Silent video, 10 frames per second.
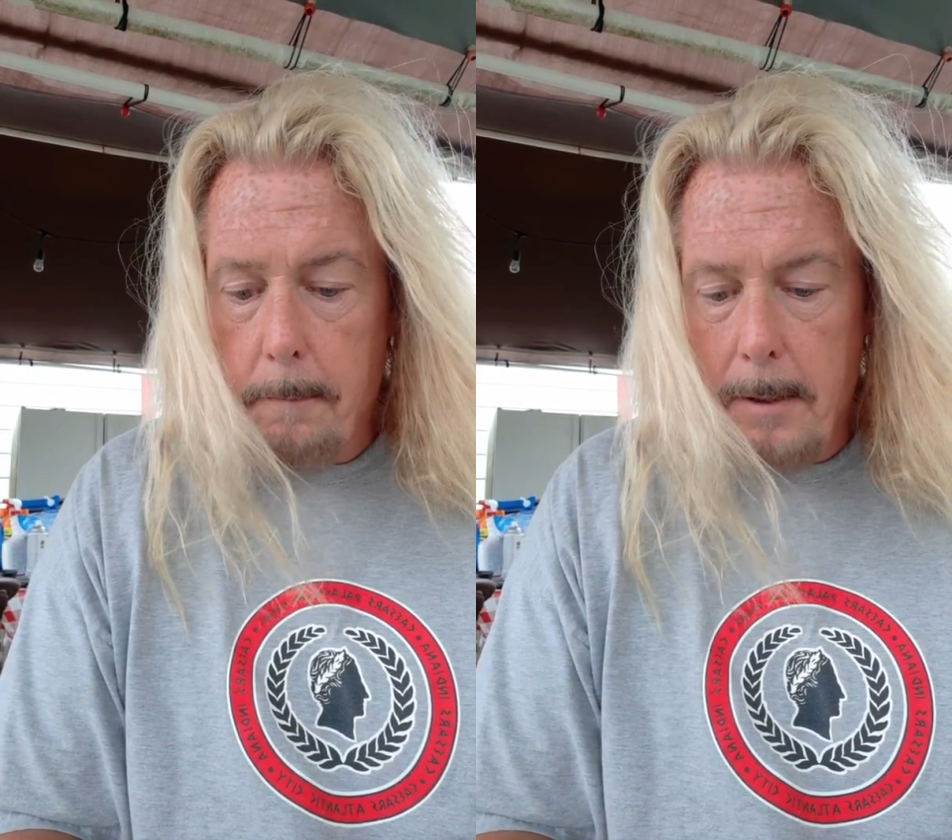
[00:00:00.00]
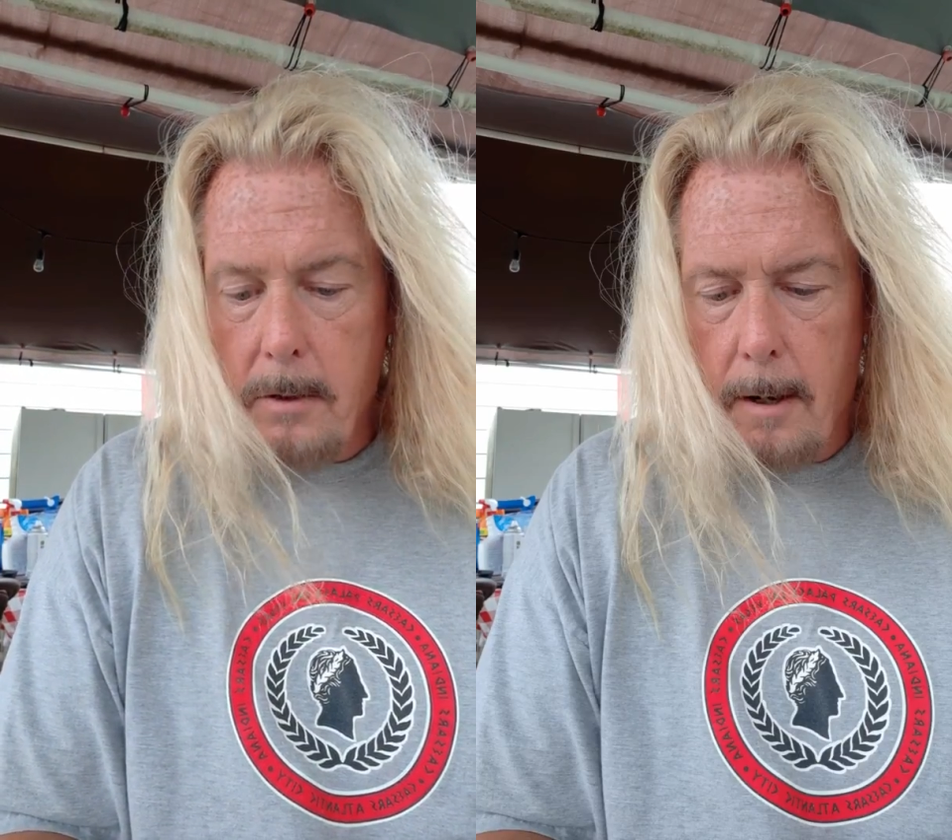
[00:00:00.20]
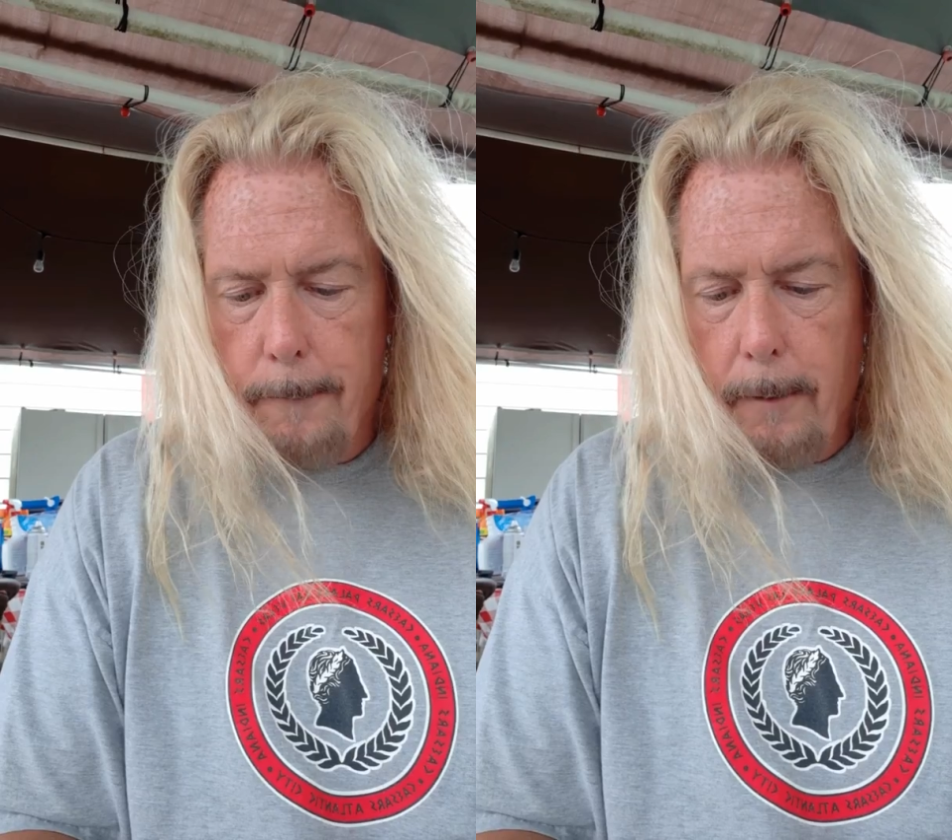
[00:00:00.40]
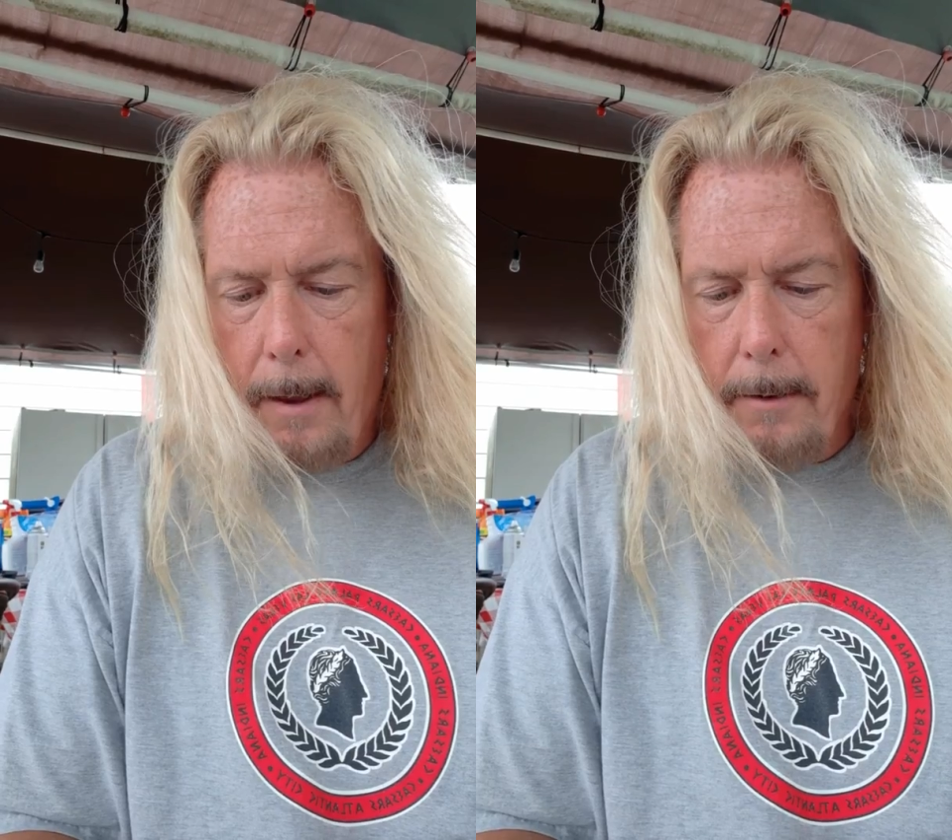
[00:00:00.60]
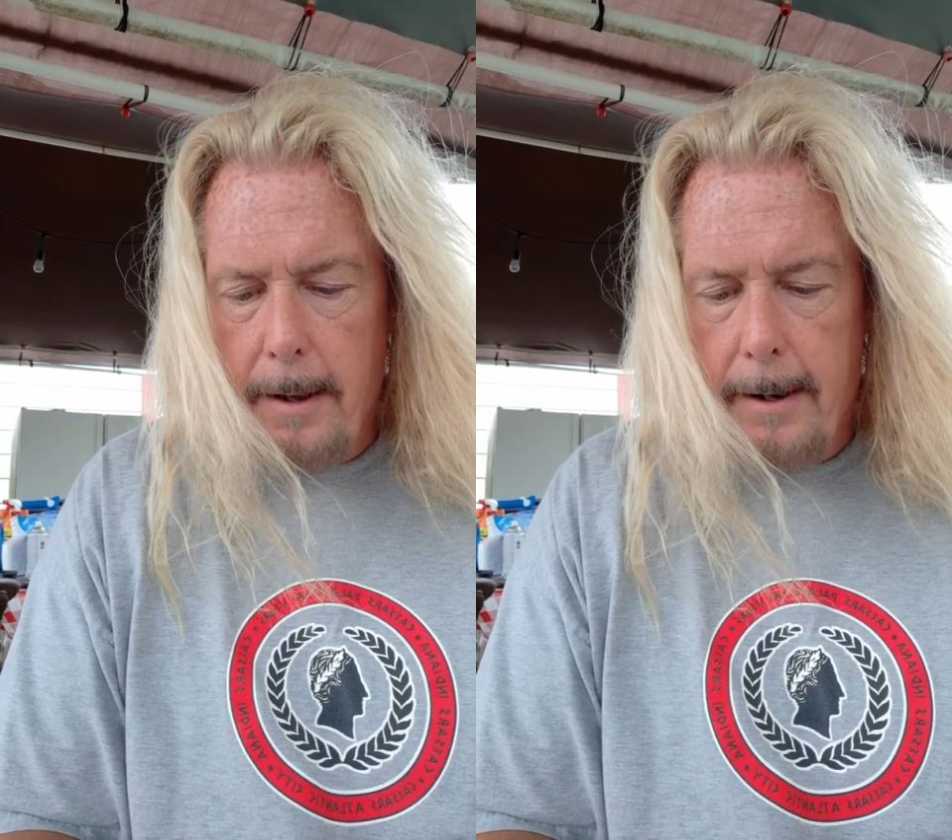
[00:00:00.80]
myself
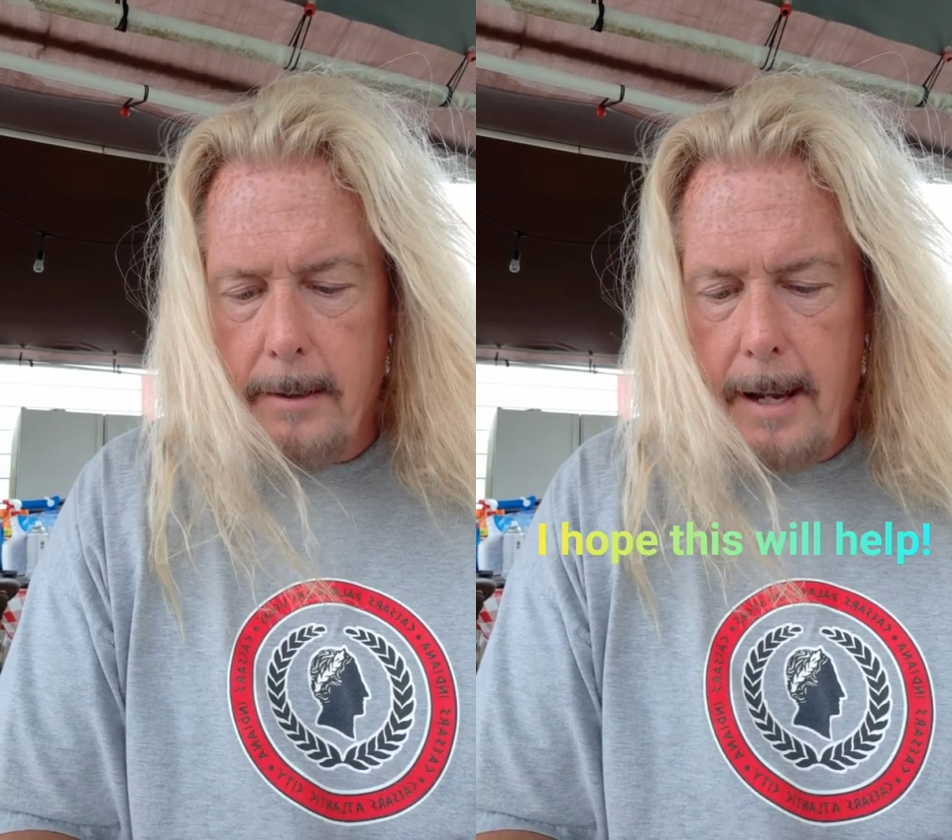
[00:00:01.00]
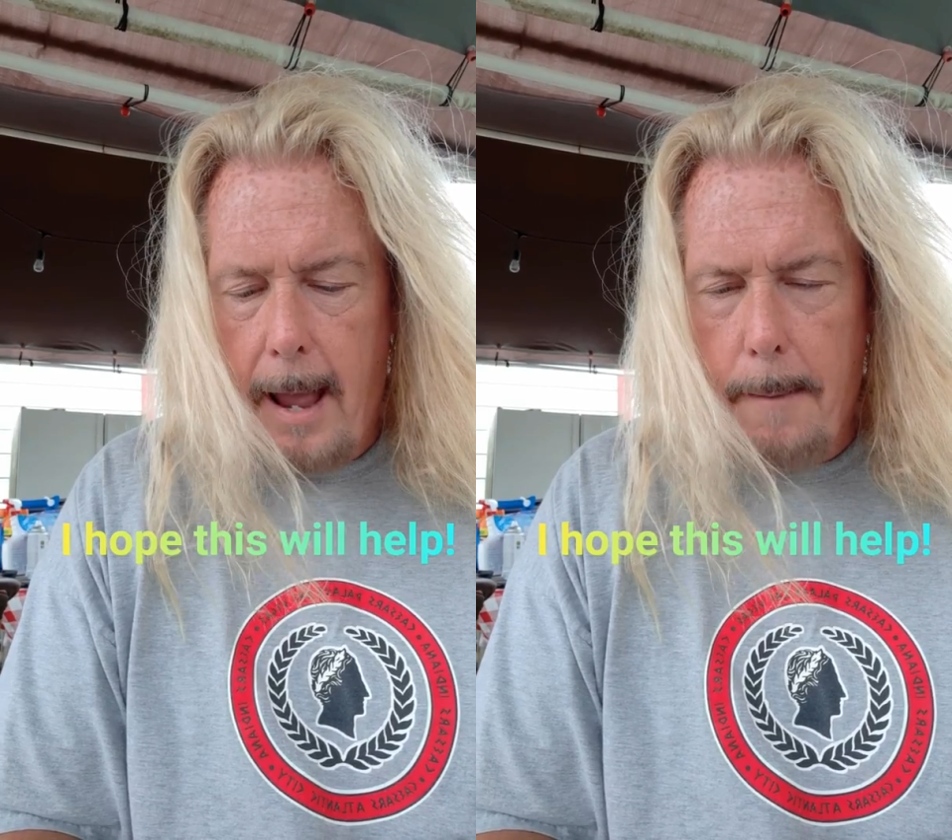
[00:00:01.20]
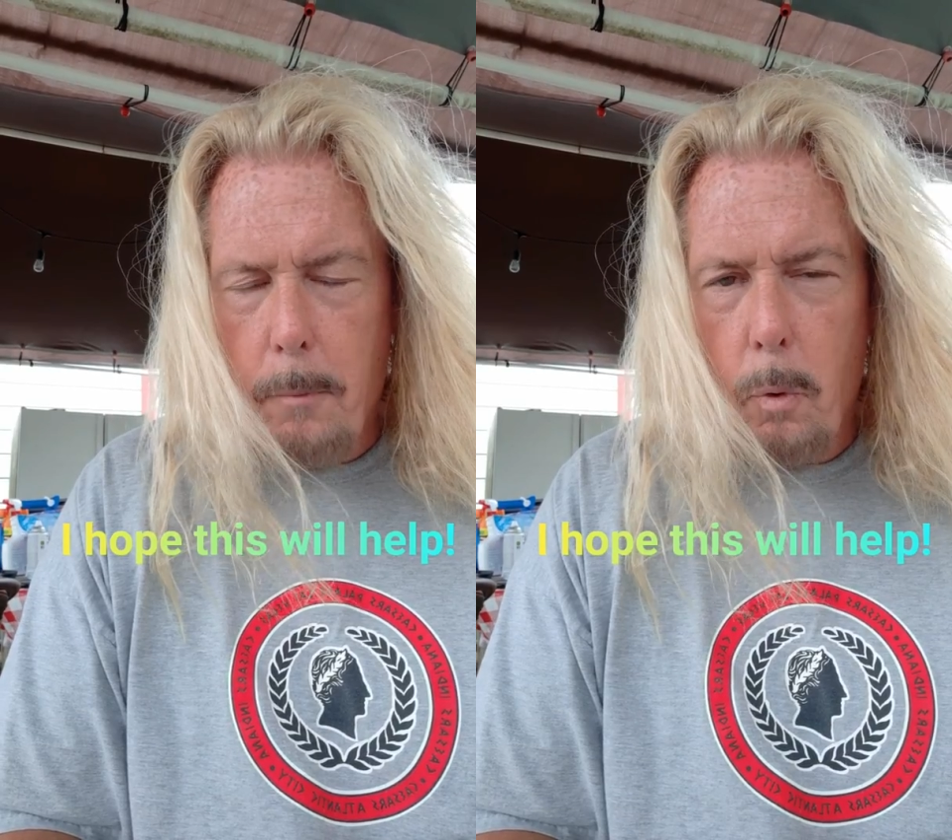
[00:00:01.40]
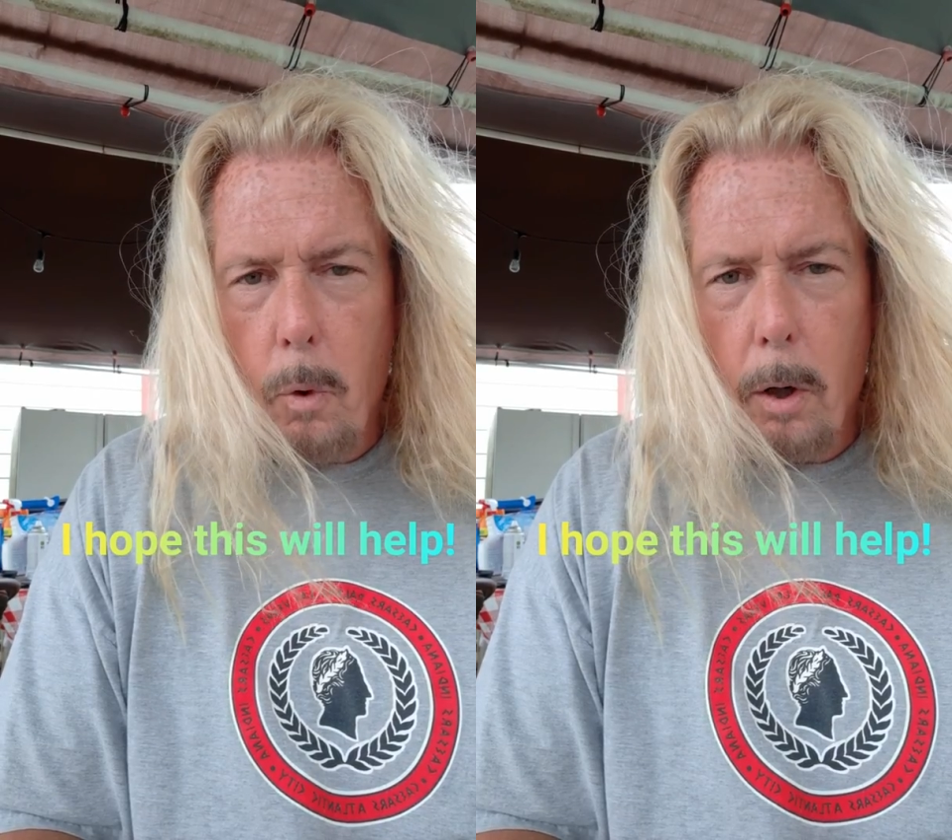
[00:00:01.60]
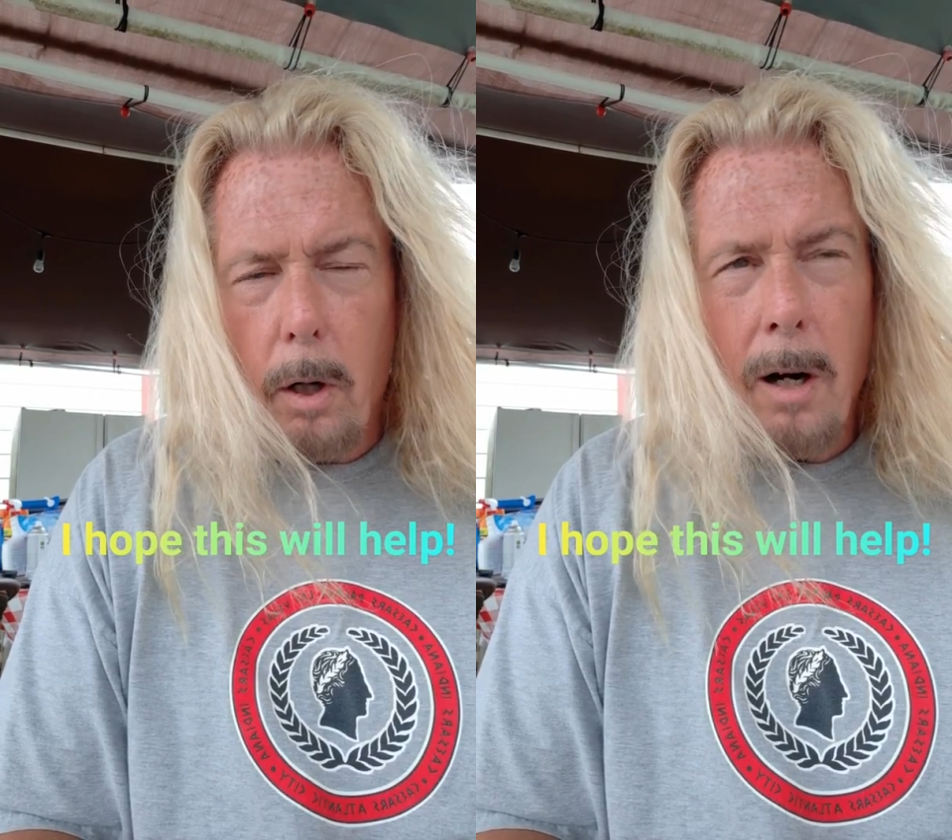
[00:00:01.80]
rather than a tab
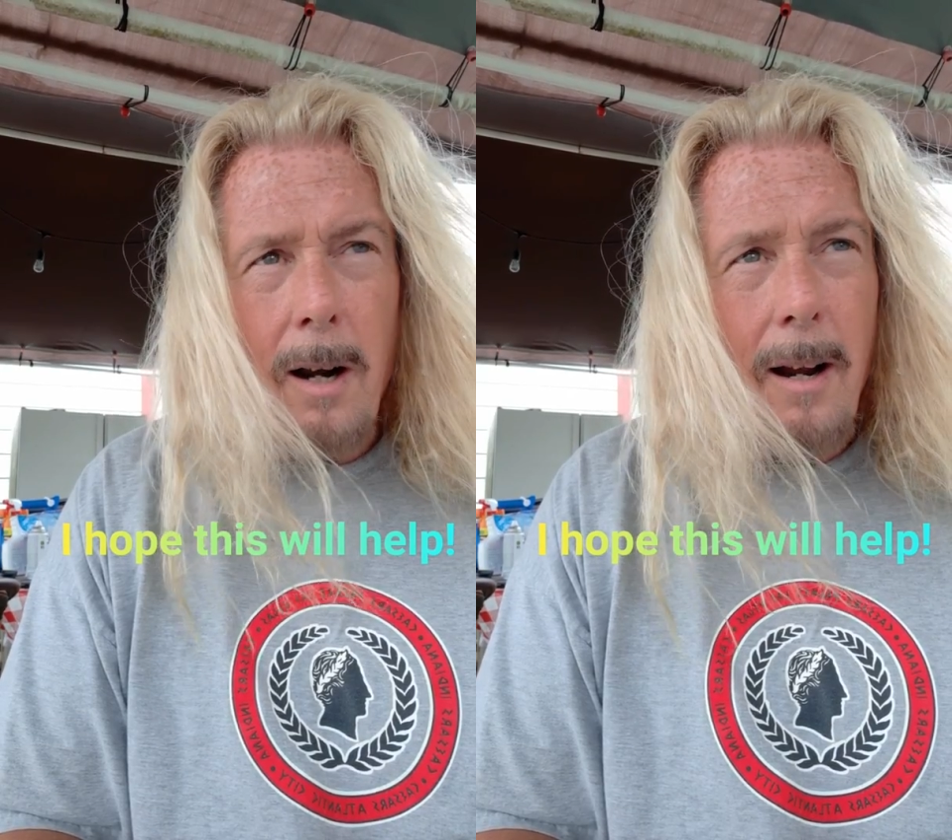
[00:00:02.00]
or